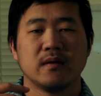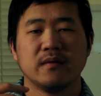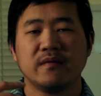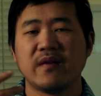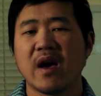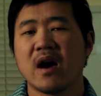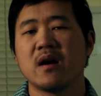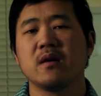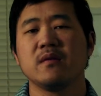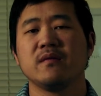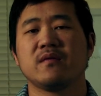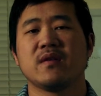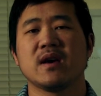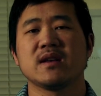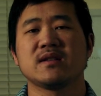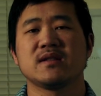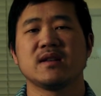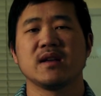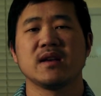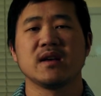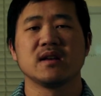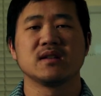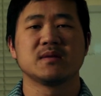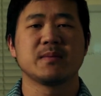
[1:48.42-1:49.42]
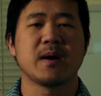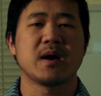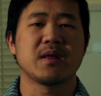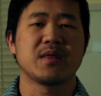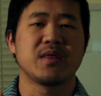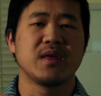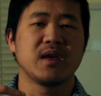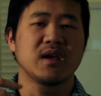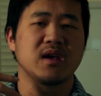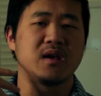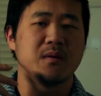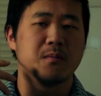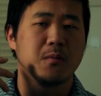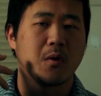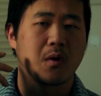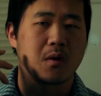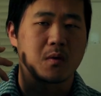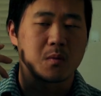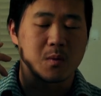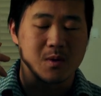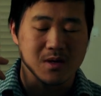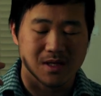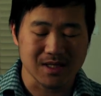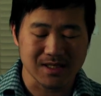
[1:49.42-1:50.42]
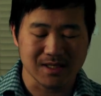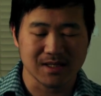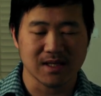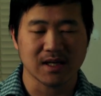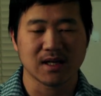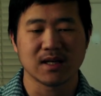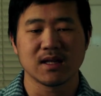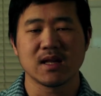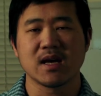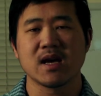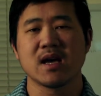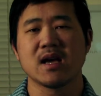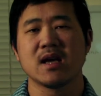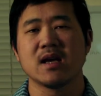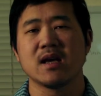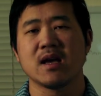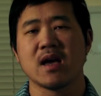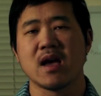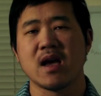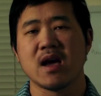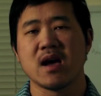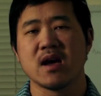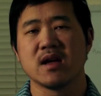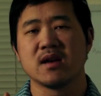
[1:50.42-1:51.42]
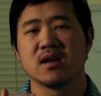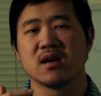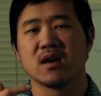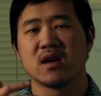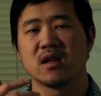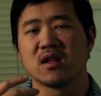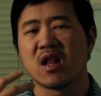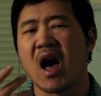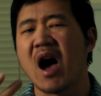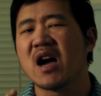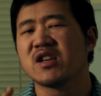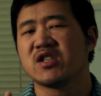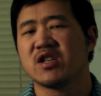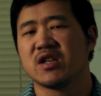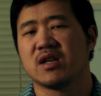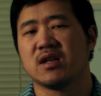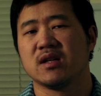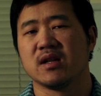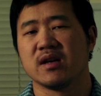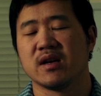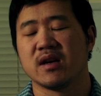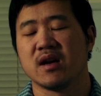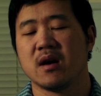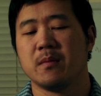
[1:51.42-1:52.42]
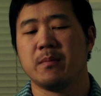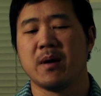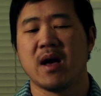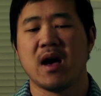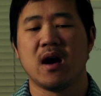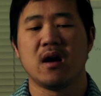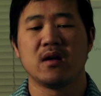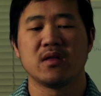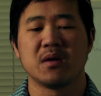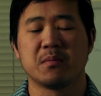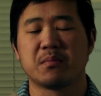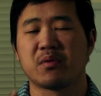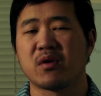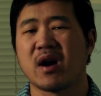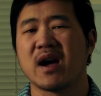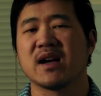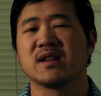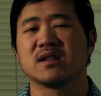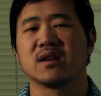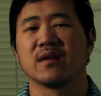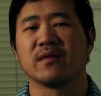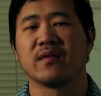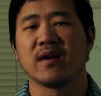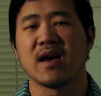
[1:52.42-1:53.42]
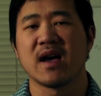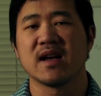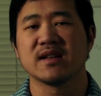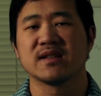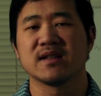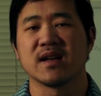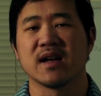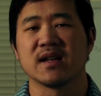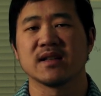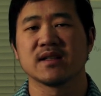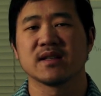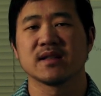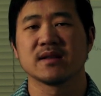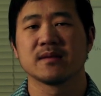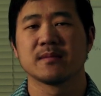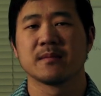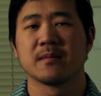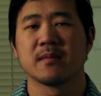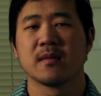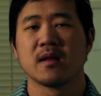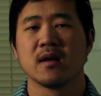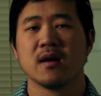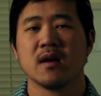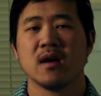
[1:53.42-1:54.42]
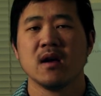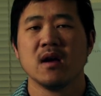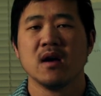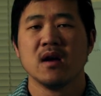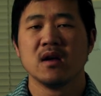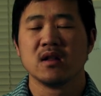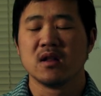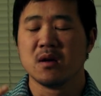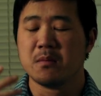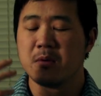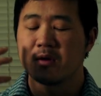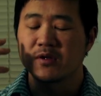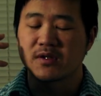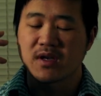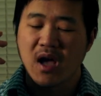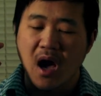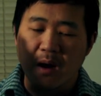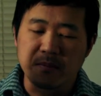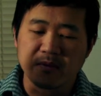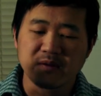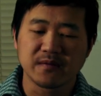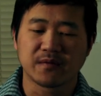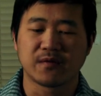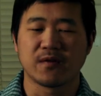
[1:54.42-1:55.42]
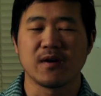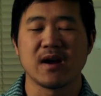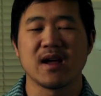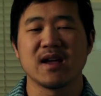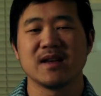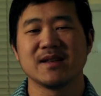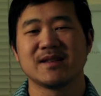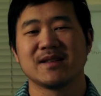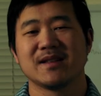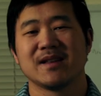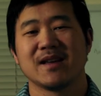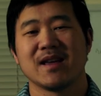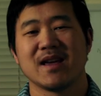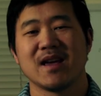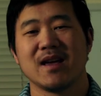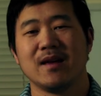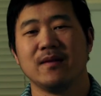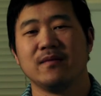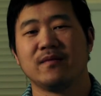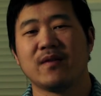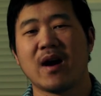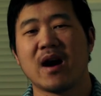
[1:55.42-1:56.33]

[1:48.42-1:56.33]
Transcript: Value investing is about thinking more realistically and logically about the price of assets. The most common phrase in